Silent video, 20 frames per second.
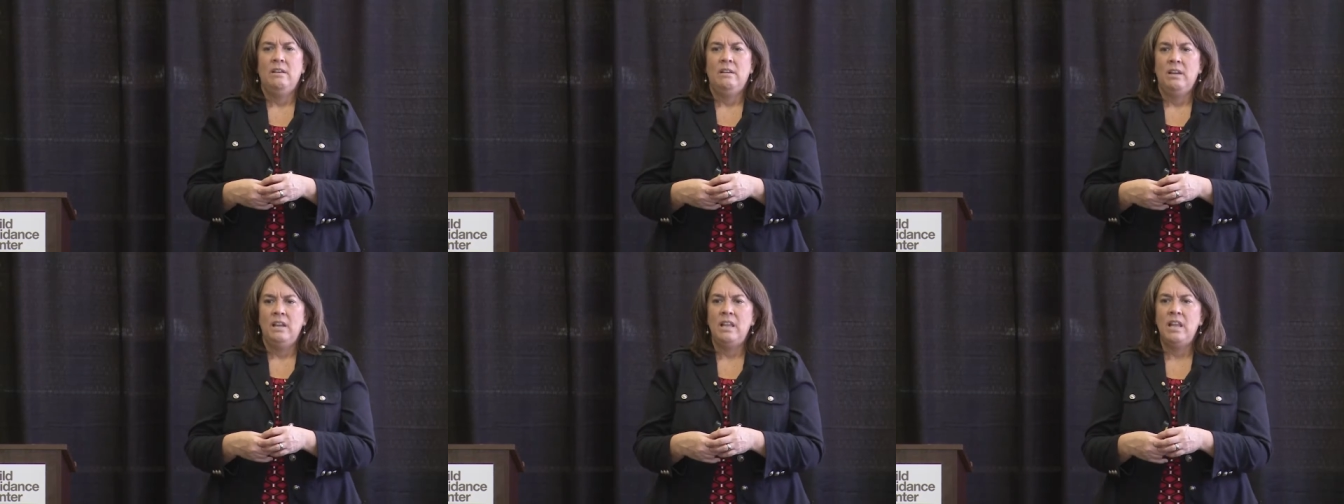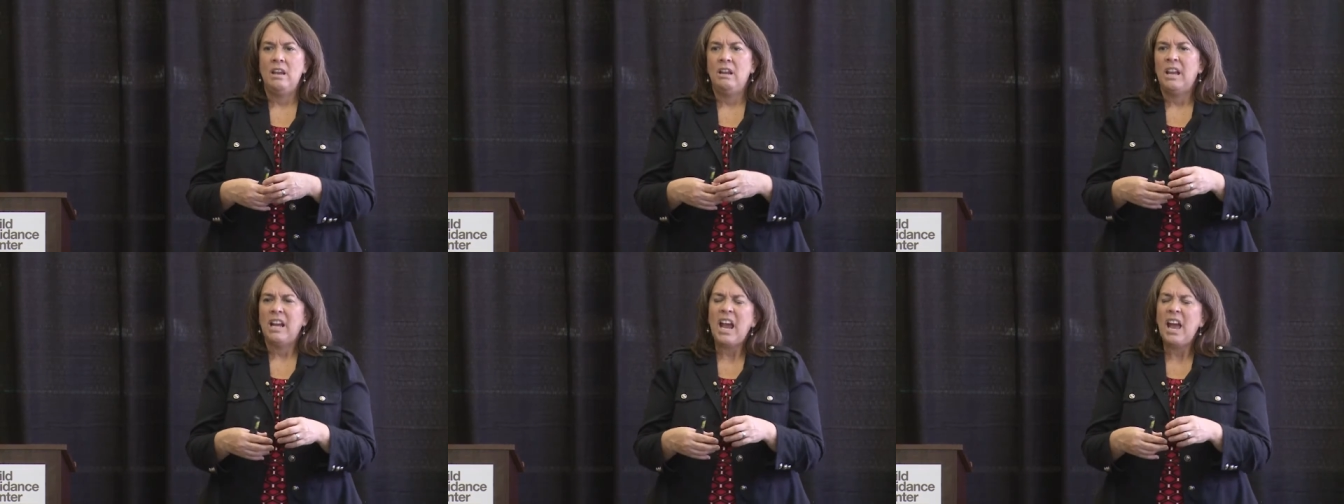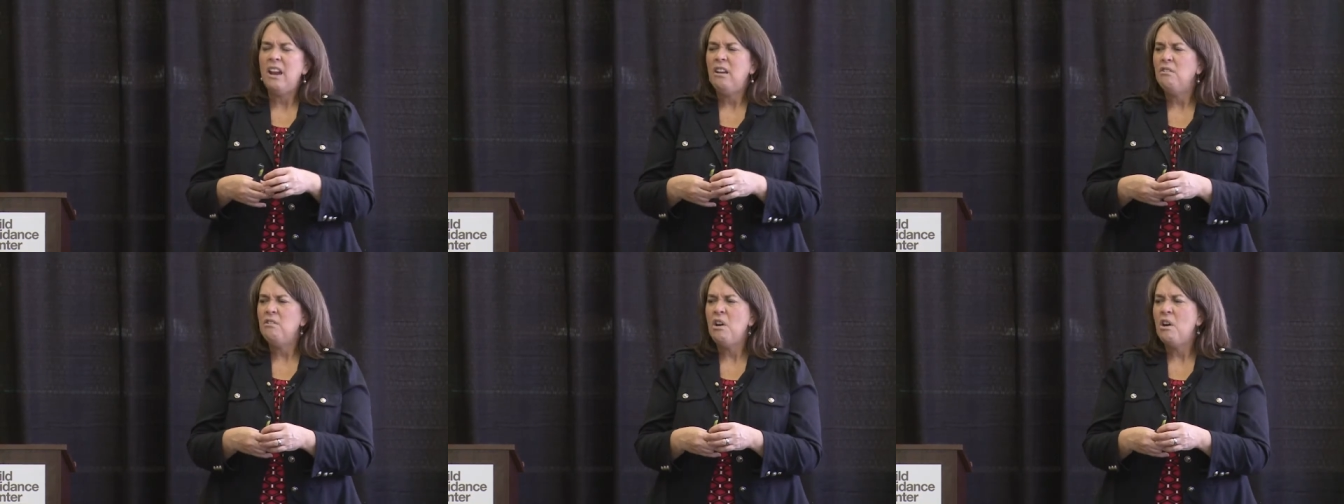And they're like,
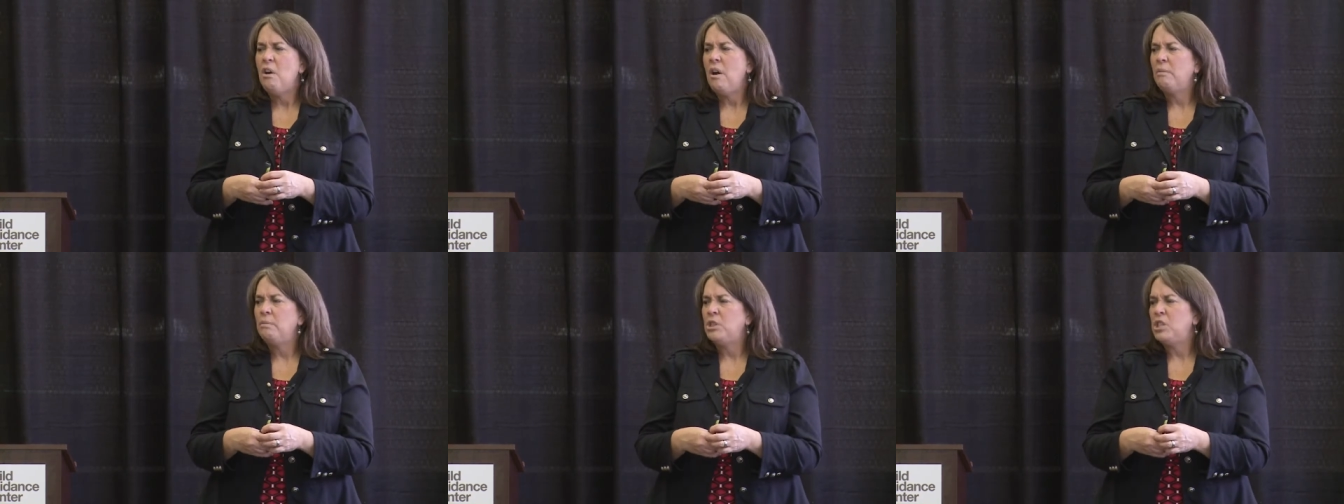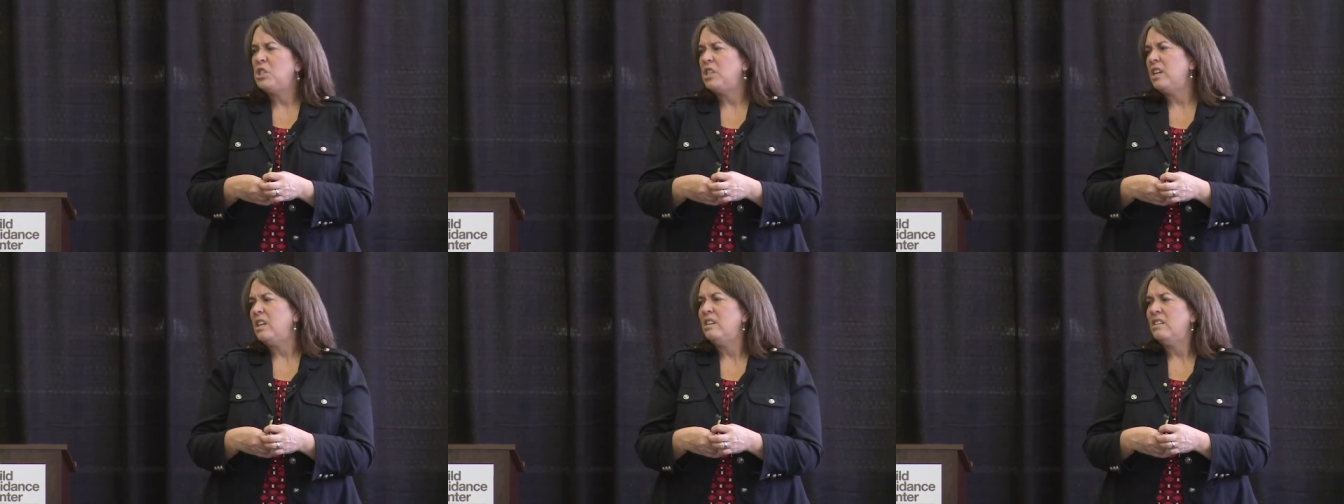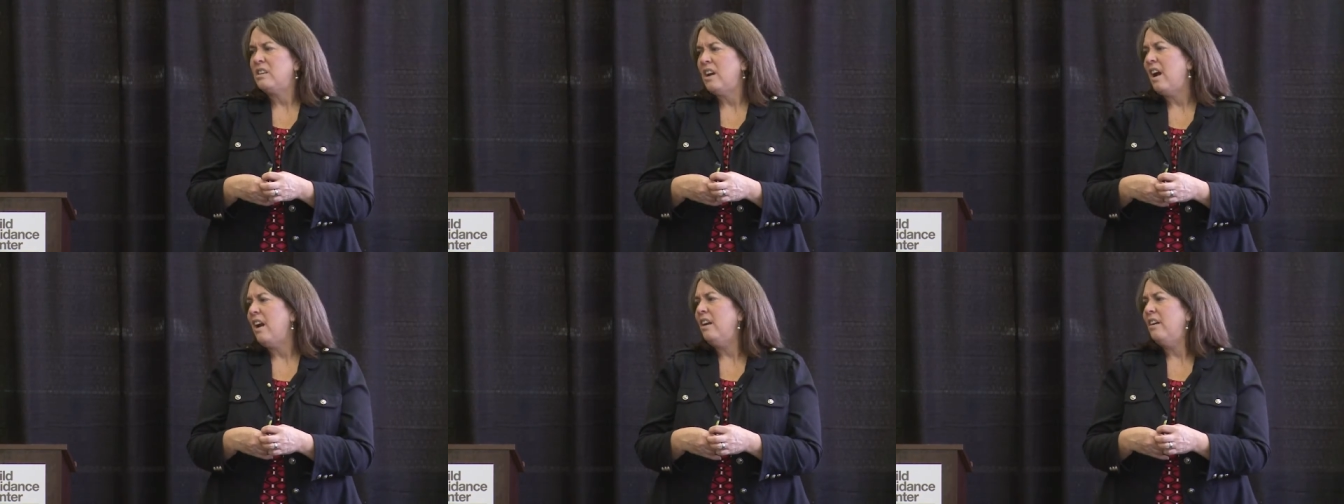I don't know, I'm just sick
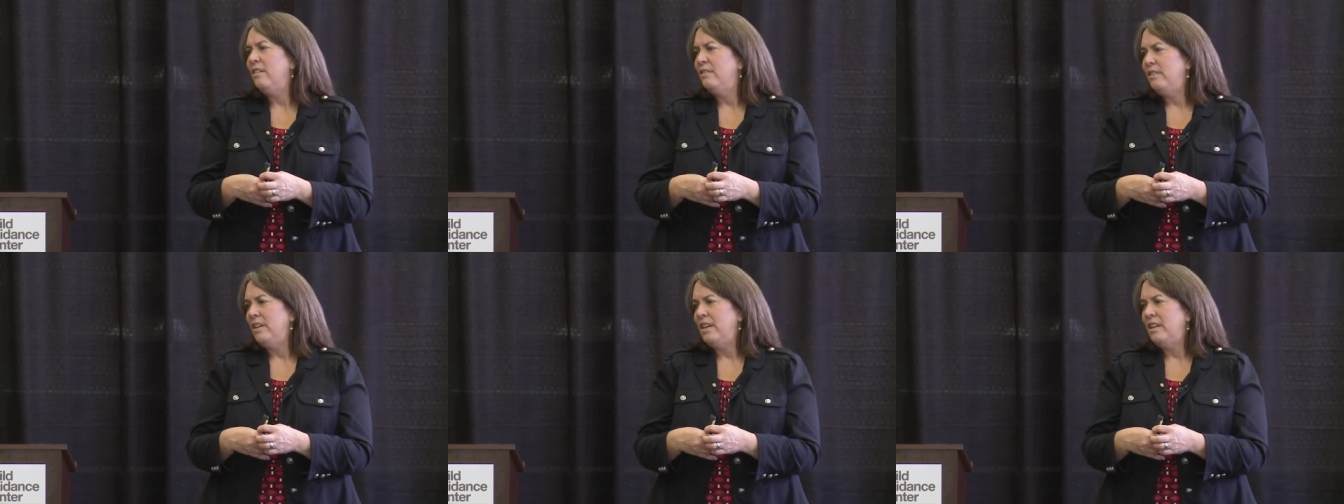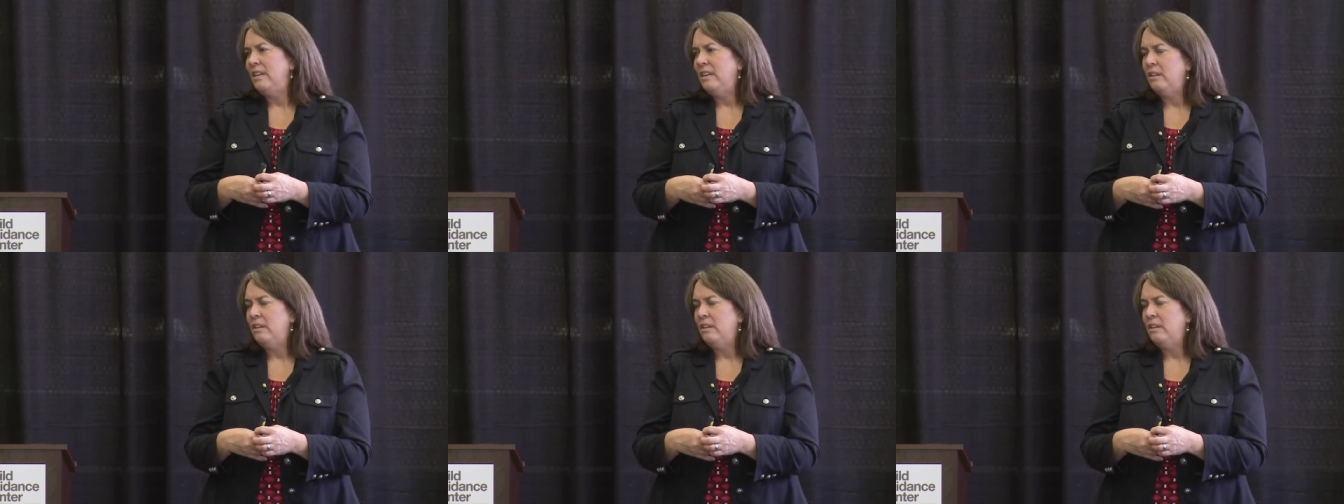and tired of it.